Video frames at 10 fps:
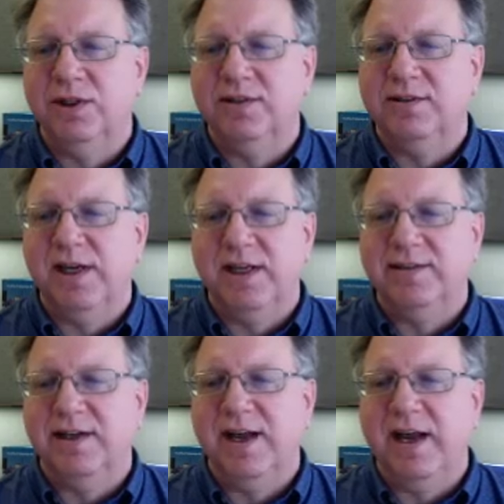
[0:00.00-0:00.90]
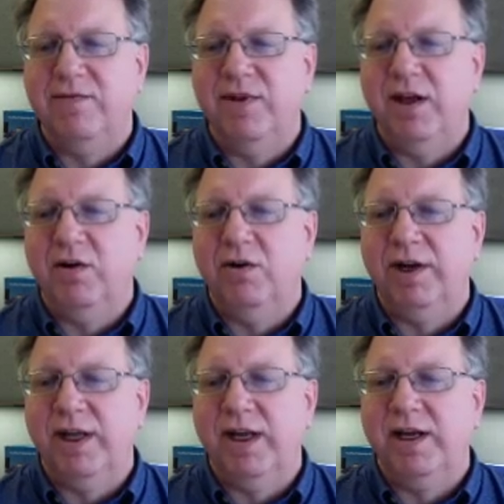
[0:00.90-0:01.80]
in this case, I have that
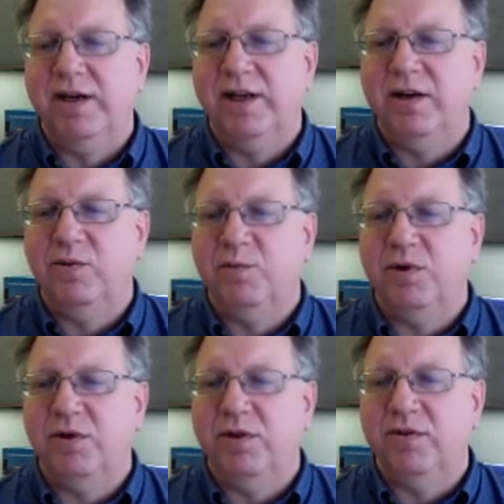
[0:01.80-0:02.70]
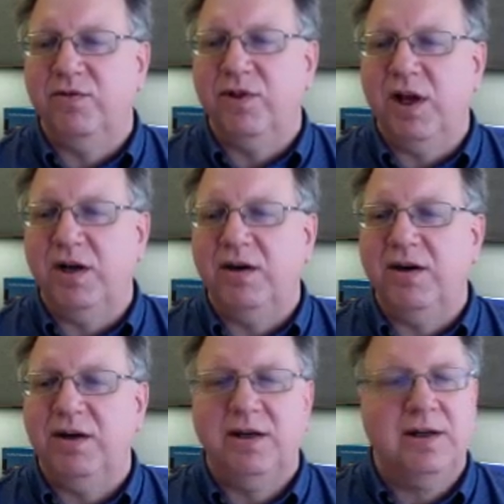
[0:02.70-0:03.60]
already handy as part of this
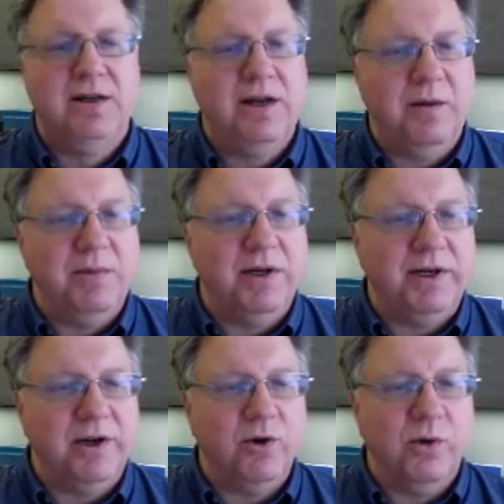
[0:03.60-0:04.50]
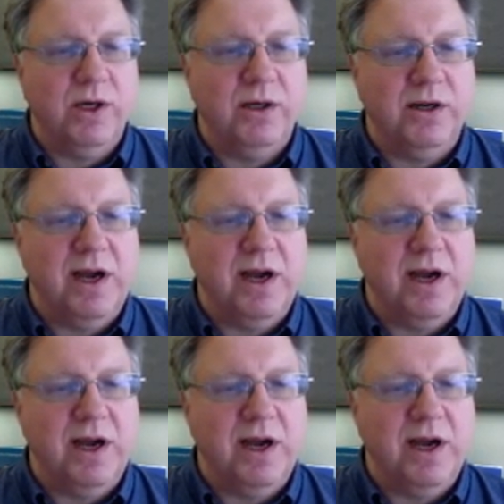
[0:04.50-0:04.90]
flyer. I'm going to go and